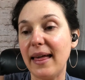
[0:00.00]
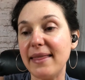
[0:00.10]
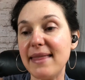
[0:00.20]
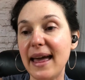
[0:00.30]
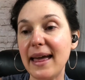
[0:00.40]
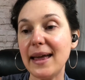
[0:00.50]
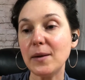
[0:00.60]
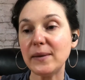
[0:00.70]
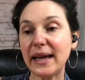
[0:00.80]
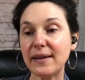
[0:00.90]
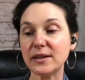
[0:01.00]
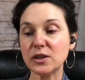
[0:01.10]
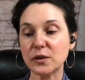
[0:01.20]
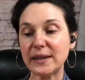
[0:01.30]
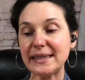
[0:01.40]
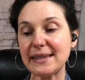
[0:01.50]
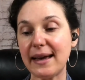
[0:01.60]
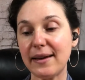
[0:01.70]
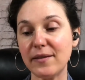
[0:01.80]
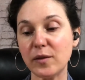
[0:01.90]
Then we have our choice
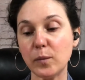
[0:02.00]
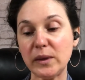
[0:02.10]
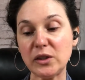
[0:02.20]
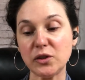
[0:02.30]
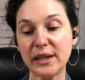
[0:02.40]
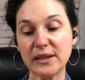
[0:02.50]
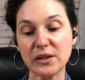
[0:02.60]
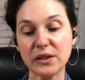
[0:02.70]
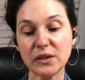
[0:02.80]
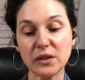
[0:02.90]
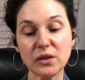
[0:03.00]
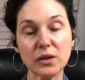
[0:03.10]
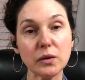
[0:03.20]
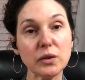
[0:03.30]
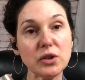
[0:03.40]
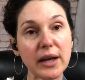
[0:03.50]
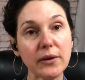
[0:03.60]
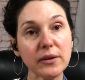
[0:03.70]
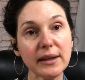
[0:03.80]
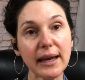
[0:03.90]
of moisturizers. So
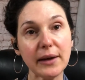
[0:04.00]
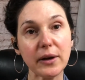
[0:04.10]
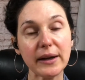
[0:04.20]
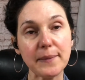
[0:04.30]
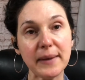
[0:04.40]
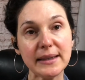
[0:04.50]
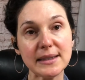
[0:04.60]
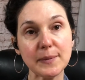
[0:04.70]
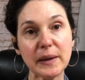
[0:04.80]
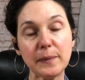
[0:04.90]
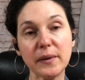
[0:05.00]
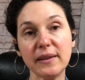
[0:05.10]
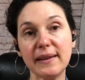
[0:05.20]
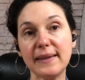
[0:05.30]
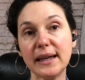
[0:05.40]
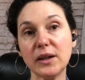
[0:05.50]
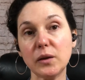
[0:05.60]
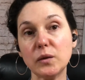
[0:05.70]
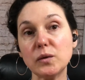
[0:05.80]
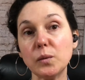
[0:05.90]
generally I recommend to people that they
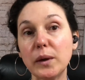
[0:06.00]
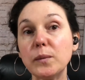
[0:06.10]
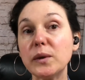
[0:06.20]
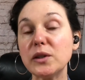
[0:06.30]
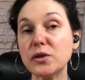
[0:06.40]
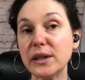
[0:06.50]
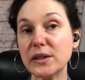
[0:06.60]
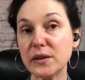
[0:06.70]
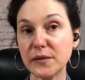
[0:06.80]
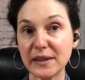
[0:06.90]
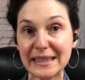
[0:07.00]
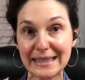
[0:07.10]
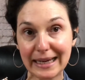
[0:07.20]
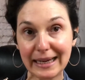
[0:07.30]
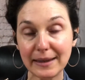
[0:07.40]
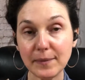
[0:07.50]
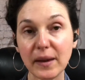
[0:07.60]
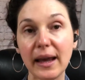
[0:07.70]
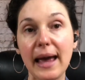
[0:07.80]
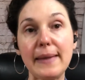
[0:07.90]
use one moisturizer for the day
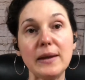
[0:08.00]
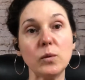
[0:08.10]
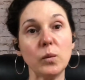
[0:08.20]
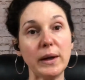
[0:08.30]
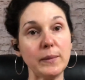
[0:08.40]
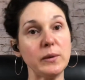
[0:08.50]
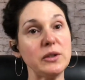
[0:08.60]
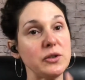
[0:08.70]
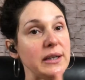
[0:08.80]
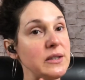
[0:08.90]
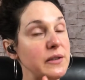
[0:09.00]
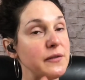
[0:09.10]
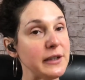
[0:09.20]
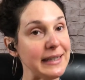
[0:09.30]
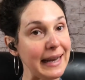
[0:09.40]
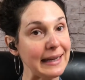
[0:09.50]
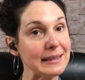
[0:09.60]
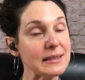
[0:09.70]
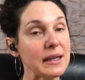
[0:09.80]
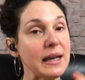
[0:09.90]
and then one moisturizer for night.